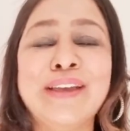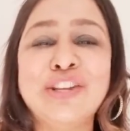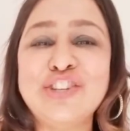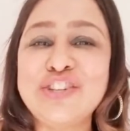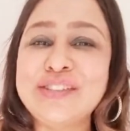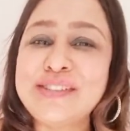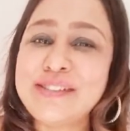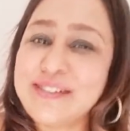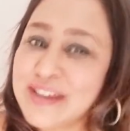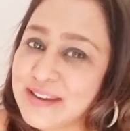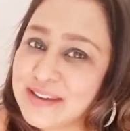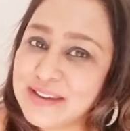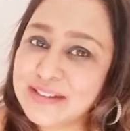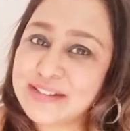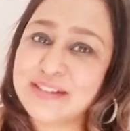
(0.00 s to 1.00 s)
Just
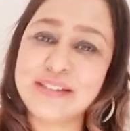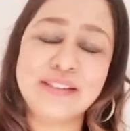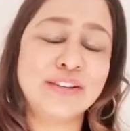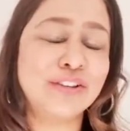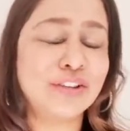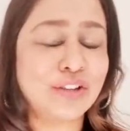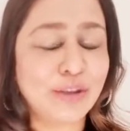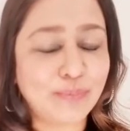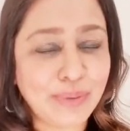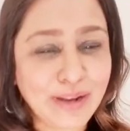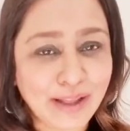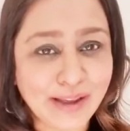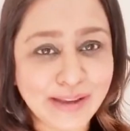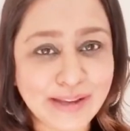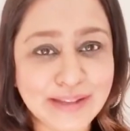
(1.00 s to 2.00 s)
take it,
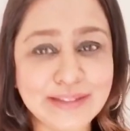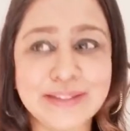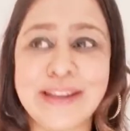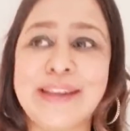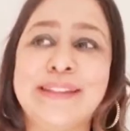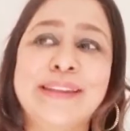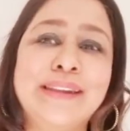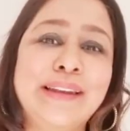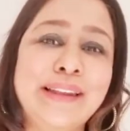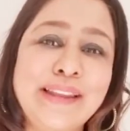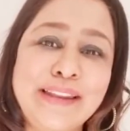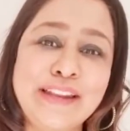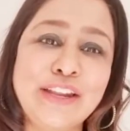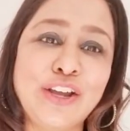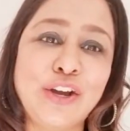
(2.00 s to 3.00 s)
apply it, and then
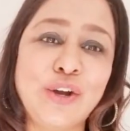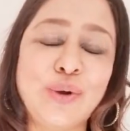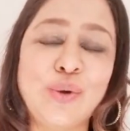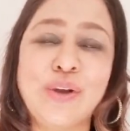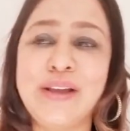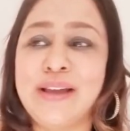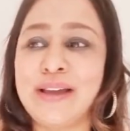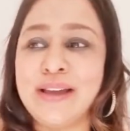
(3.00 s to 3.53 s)
let it go.